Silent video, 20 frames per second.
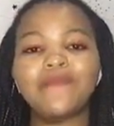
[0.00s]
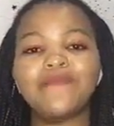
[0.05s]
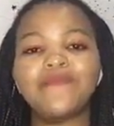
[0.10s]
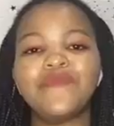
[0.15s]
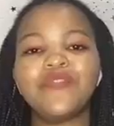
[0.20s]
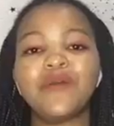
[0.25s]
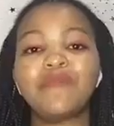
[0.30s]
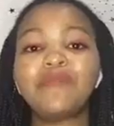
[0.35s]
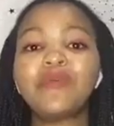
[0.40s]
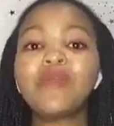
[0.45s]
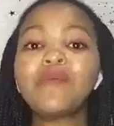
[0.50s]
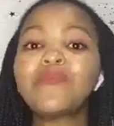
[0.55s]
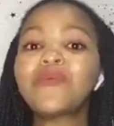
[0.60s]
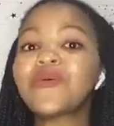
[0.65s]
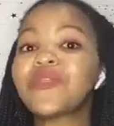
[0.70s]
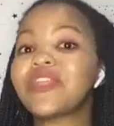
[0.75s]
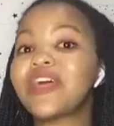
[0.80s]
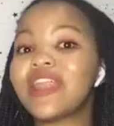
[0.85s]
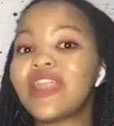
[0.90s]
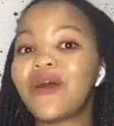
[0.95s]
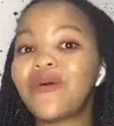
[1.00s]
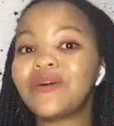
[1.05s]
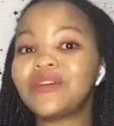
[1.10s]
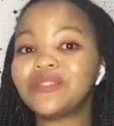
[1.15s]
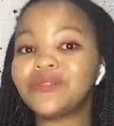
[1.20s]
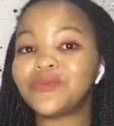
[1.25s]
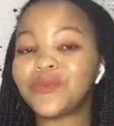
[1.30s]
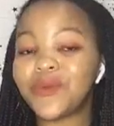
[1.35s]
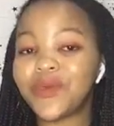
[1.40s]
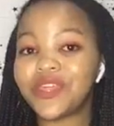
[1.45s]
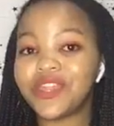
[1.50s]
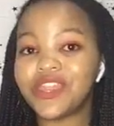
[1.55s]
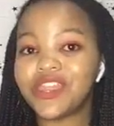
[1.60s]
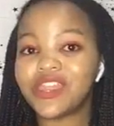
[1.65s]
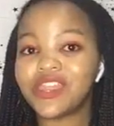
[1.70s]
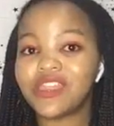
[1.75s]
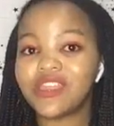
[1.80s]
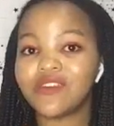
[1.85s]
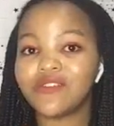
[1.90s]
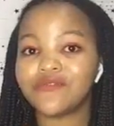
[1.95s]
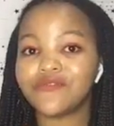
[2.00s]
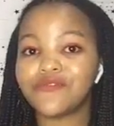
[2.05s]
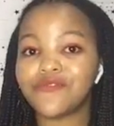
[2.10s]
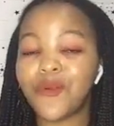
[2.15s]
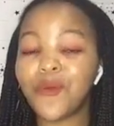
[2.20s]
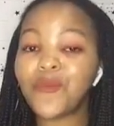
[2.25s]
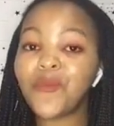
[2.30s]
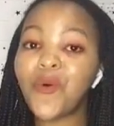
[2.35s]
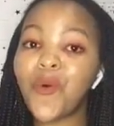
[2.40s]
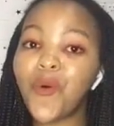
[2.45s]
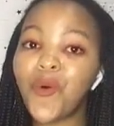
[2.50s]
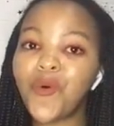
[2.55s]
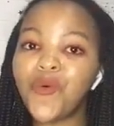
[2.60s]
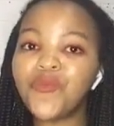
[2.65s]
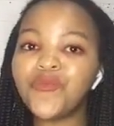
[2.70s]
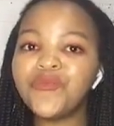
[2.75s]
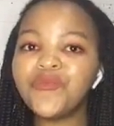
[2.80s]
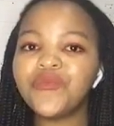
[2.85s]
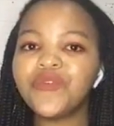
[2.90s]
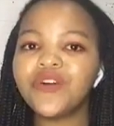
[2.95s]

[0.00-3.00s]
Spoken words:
the people that I was with from home,